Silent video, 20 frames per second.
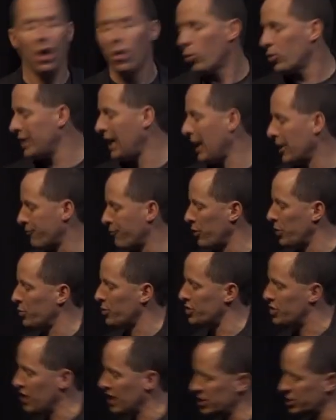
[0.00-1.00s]
We're not afraid of
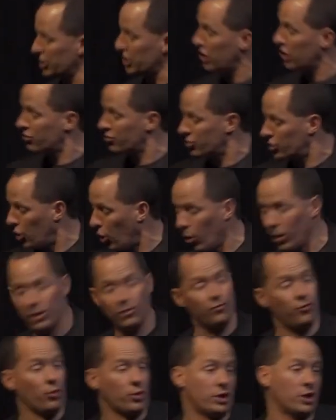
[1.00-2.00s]
rejection because going
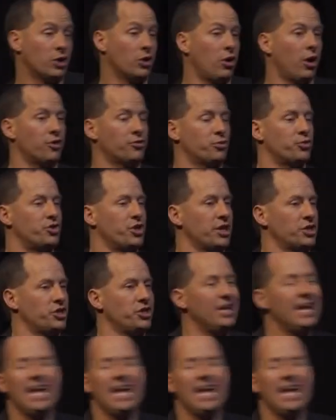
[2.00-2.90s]
for it can cause rejection.